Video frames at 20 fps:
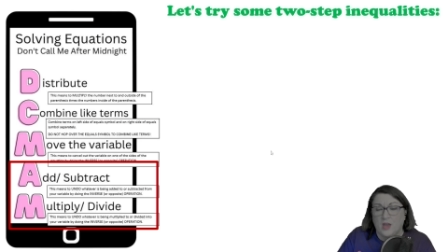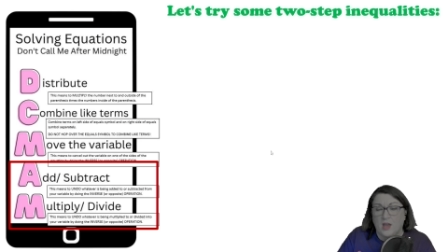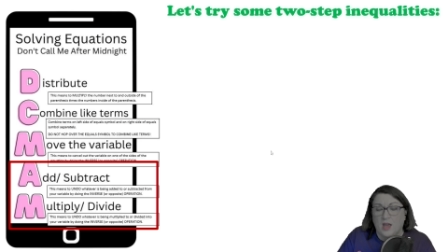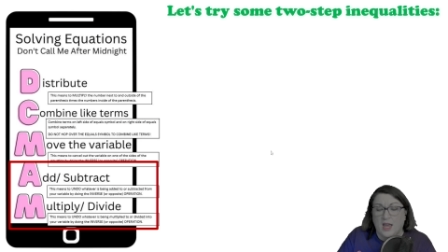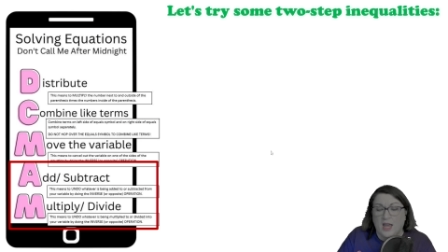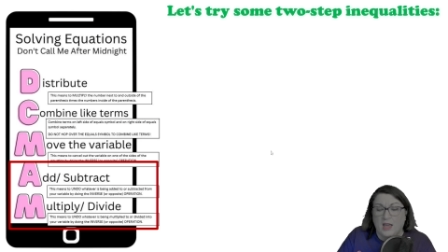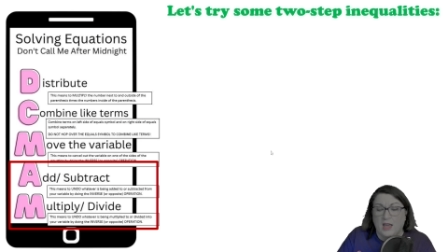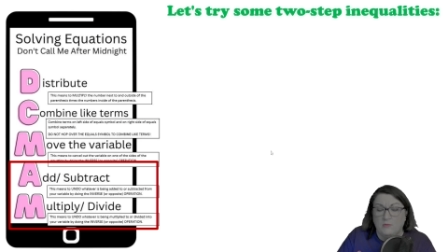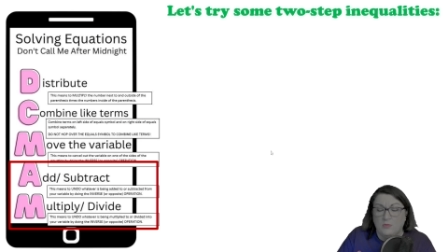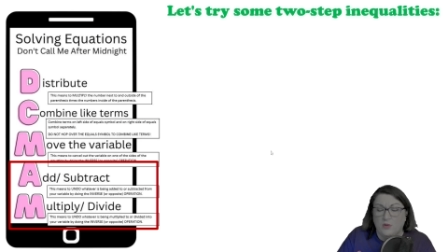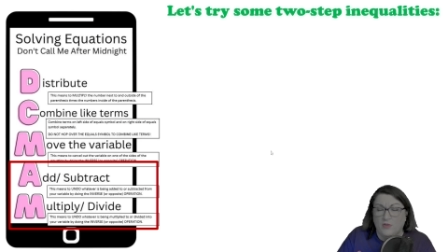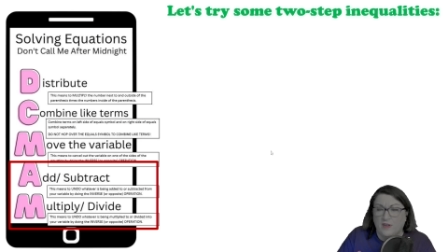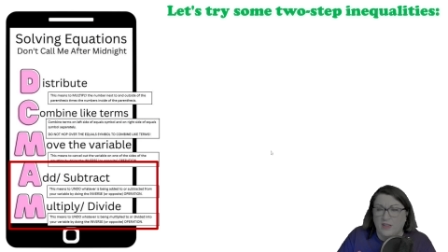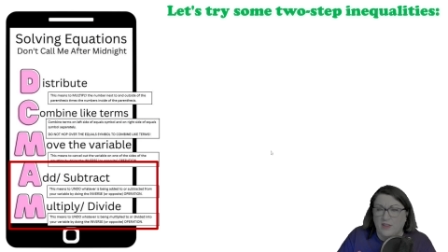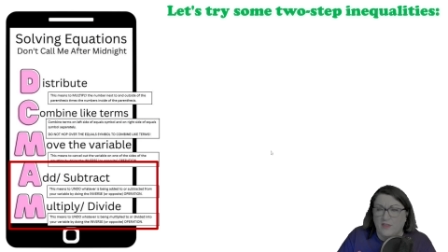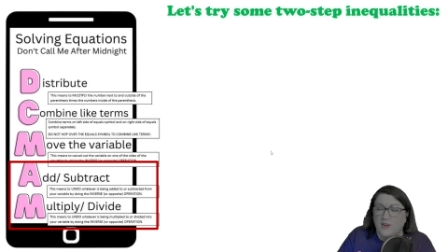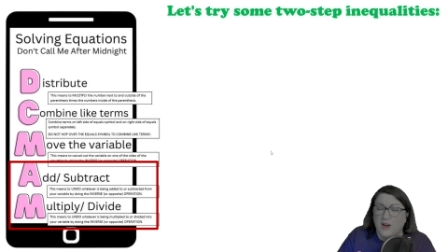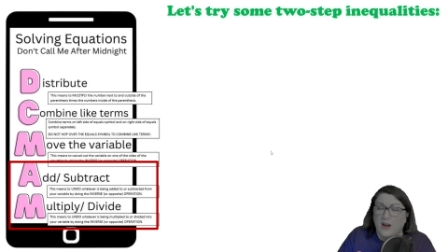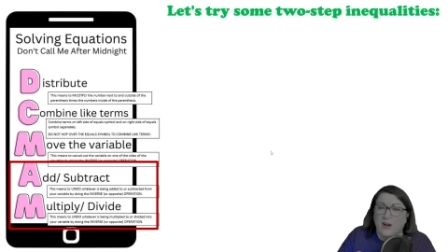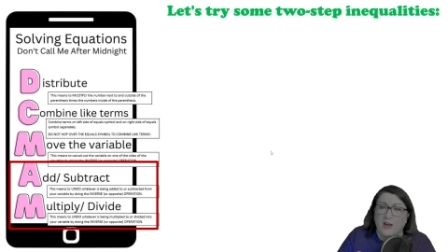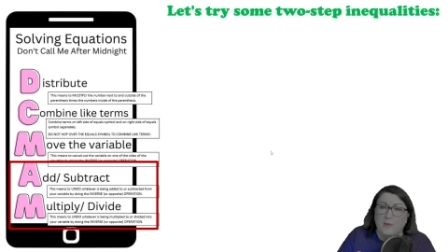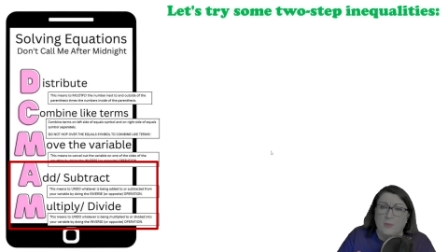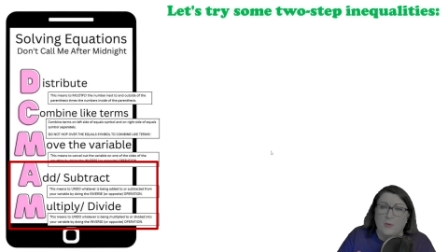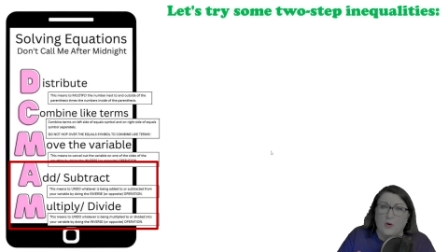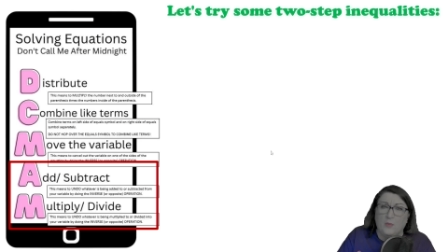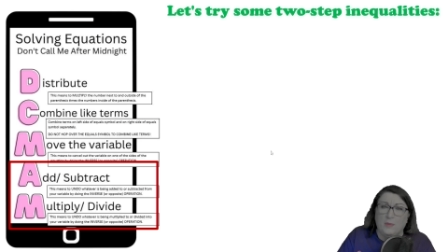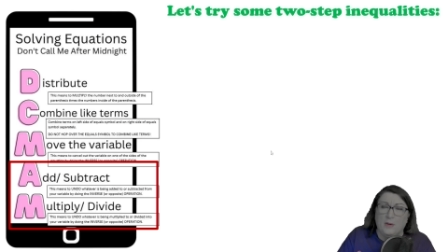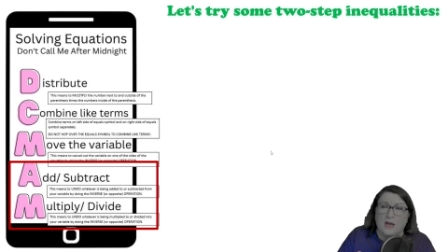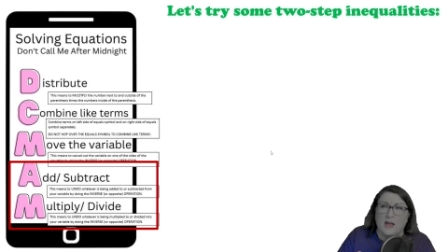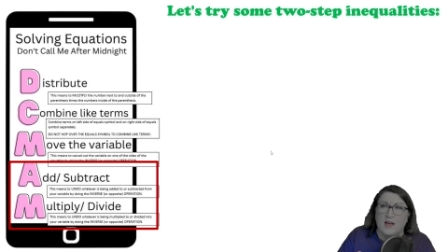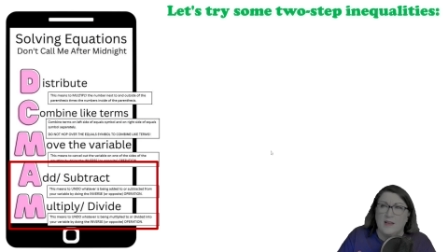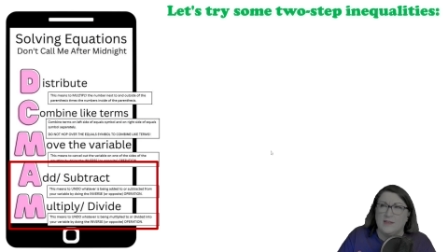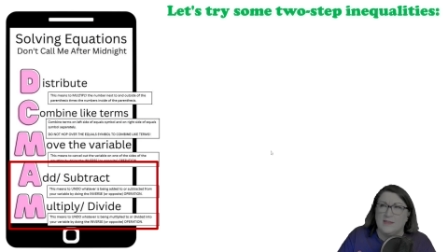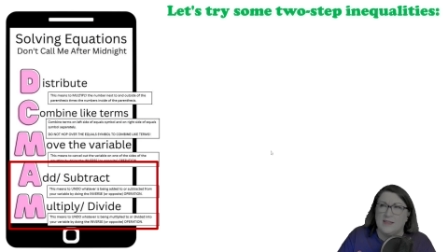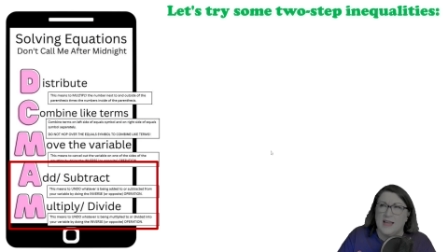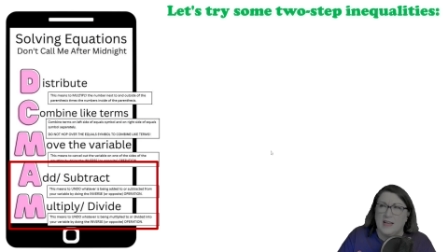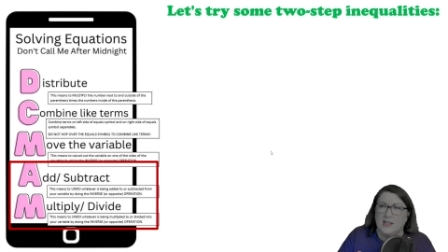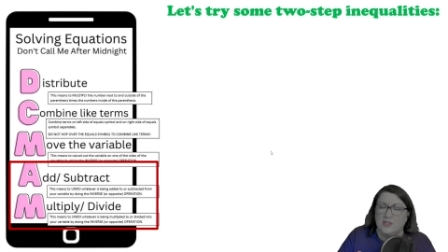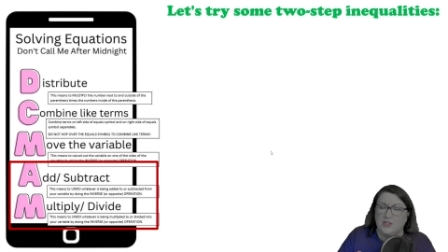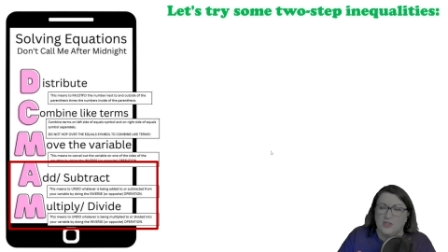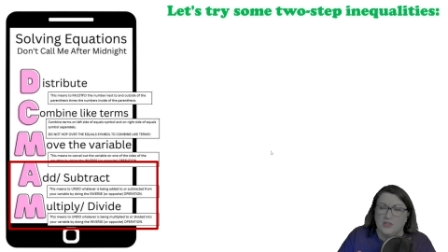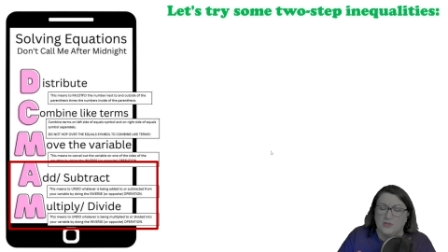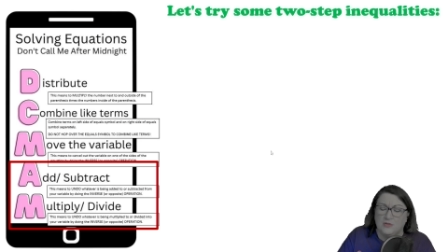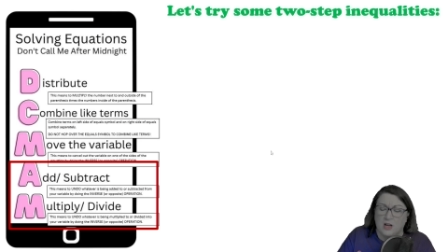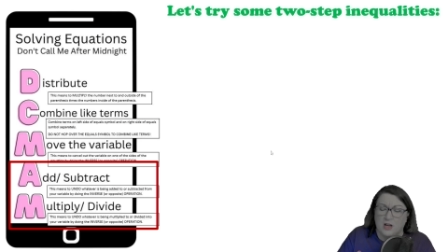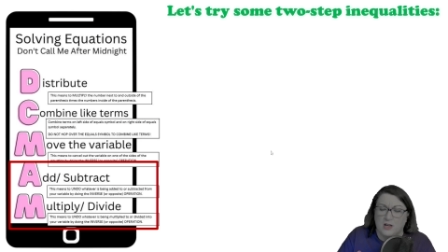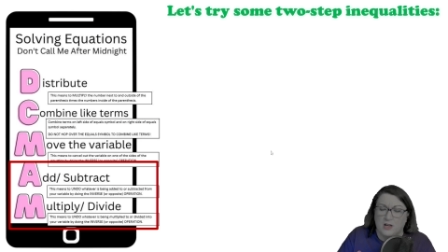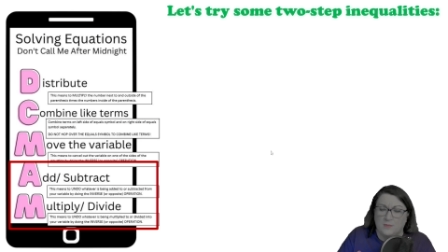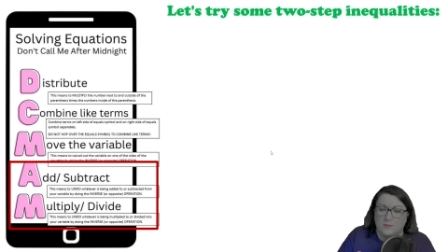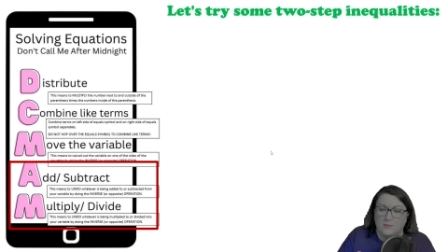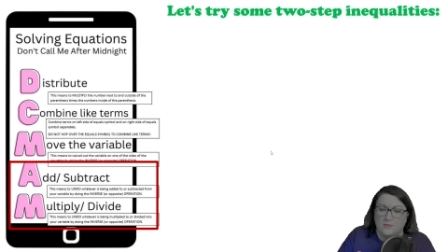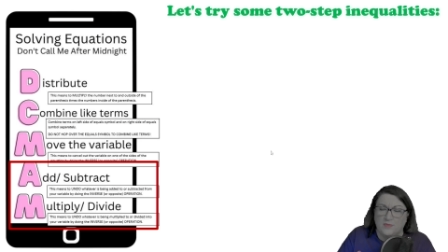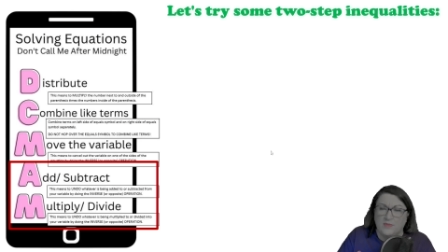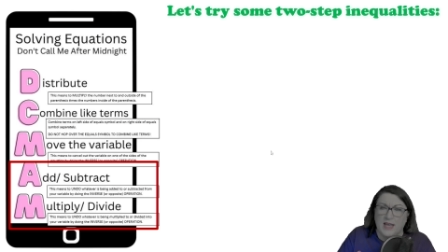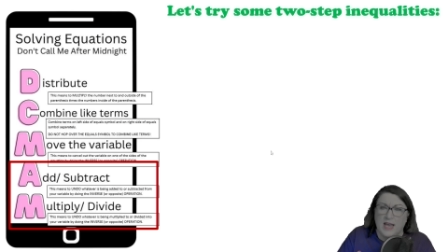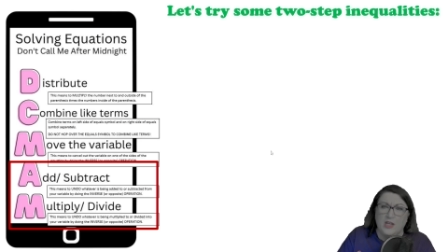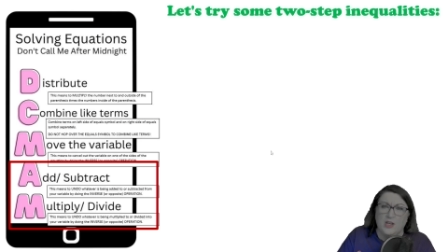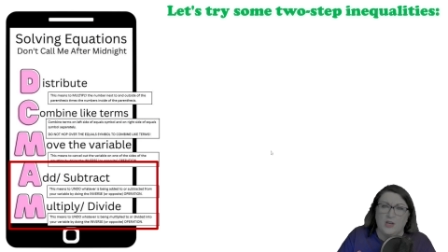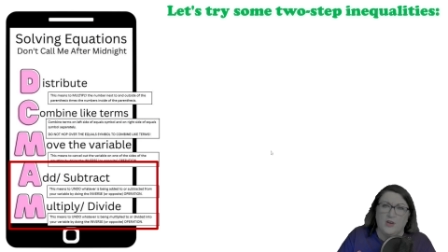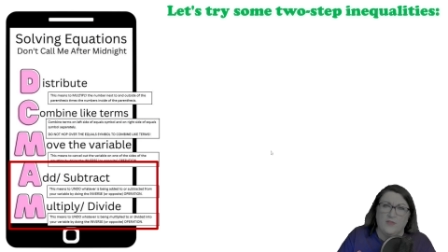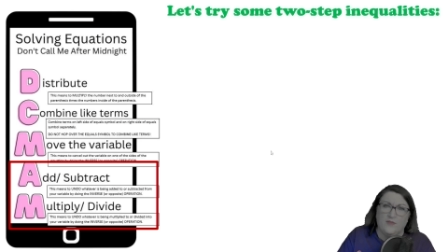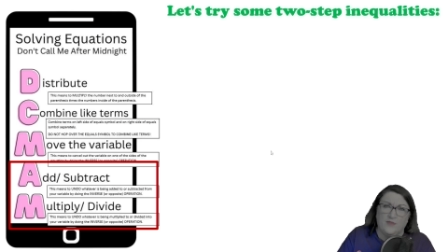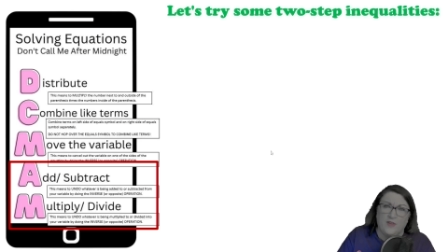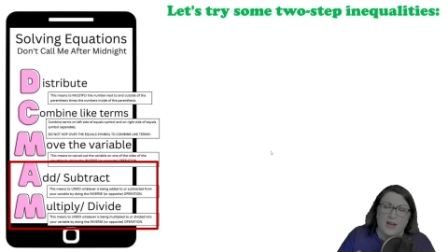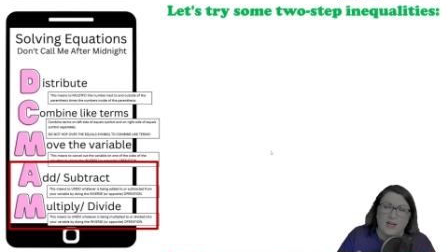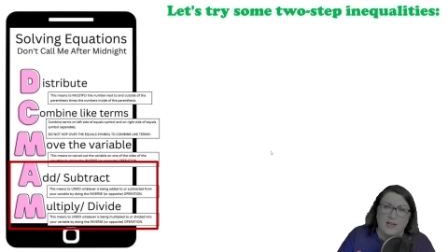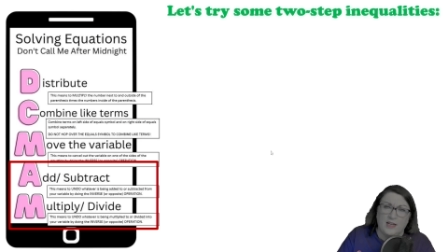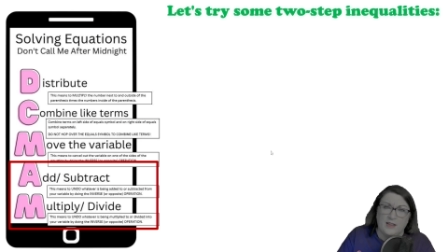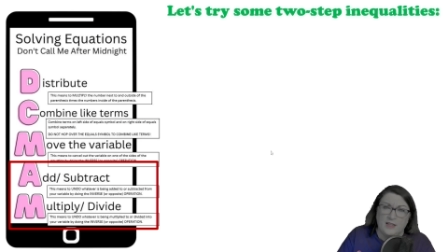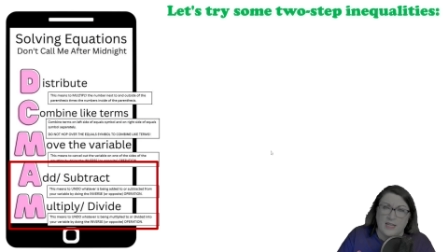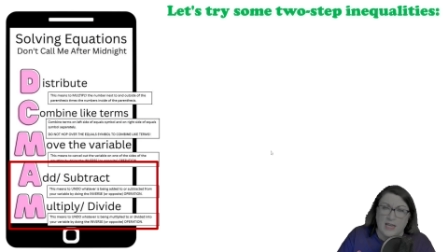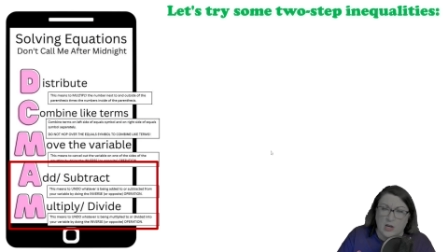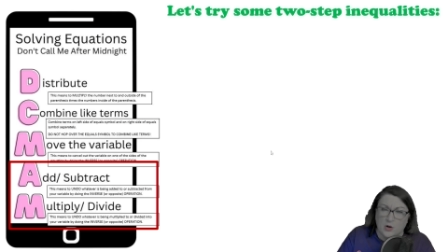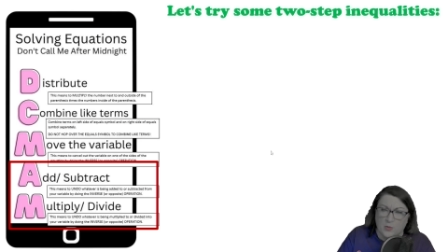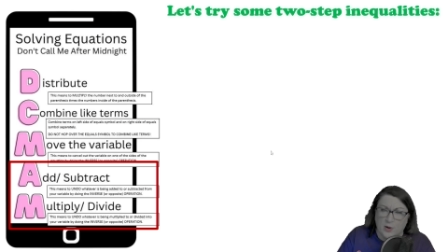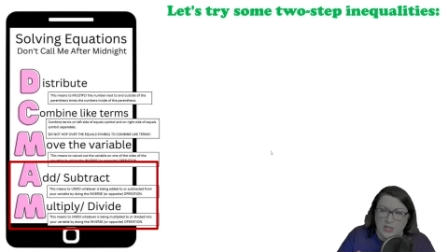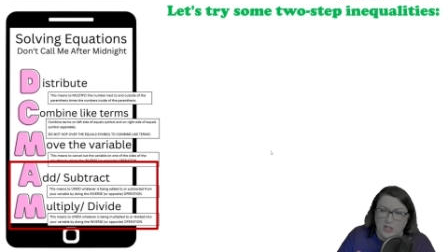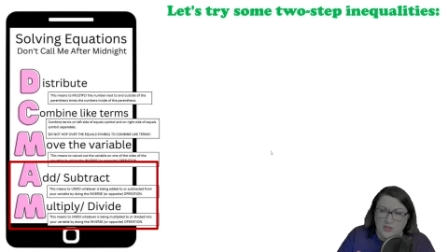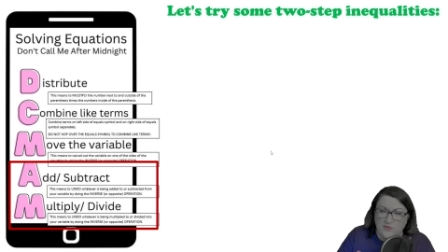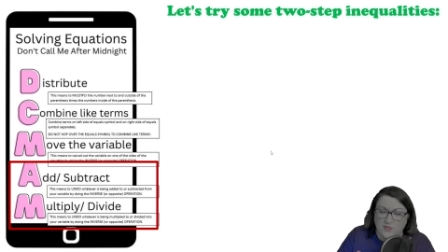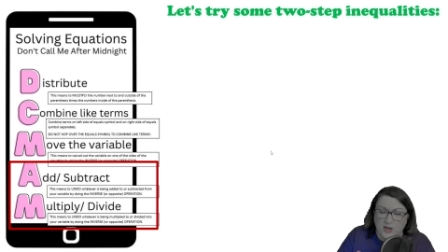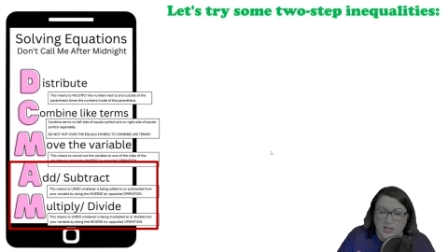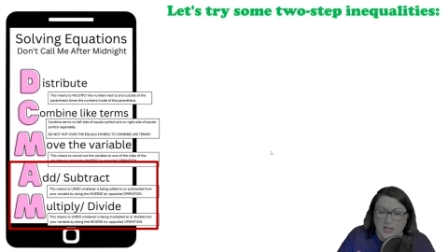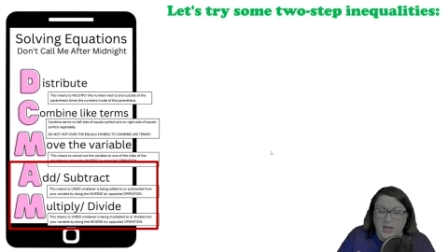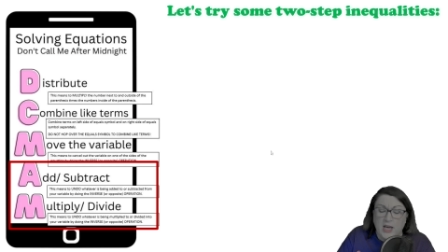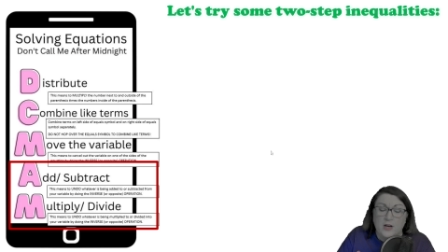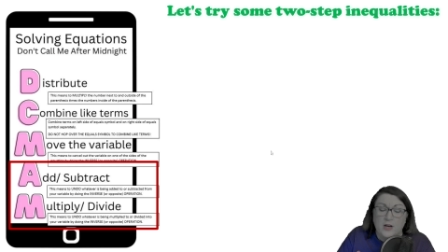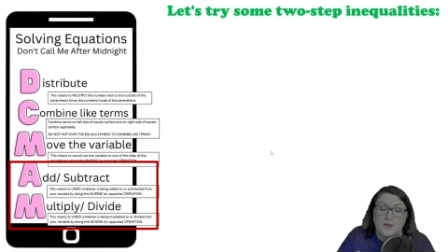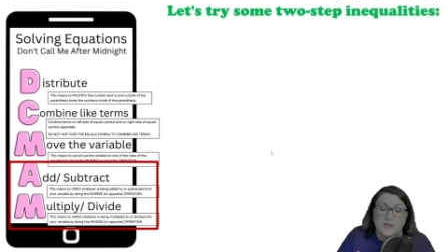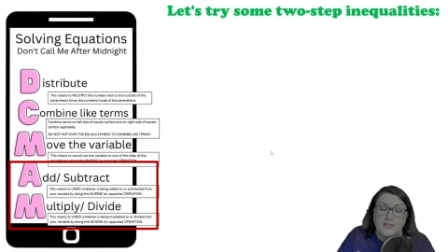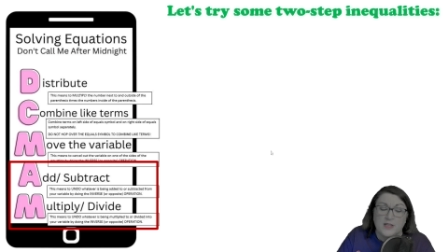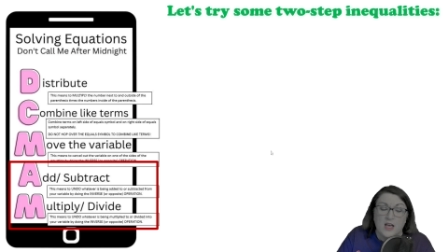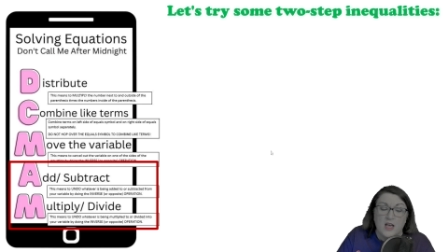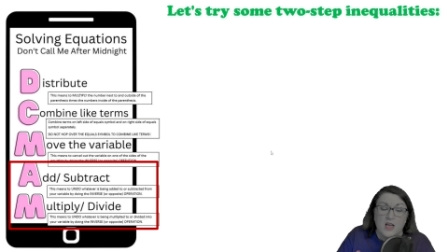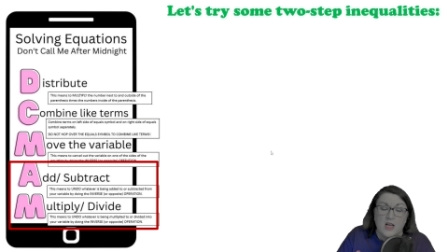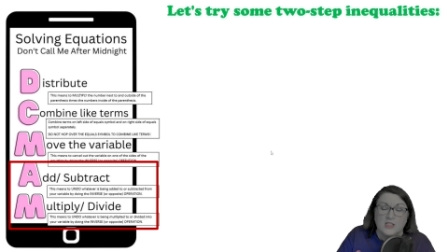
and moving the variable, because that's that you can find in the equation videos.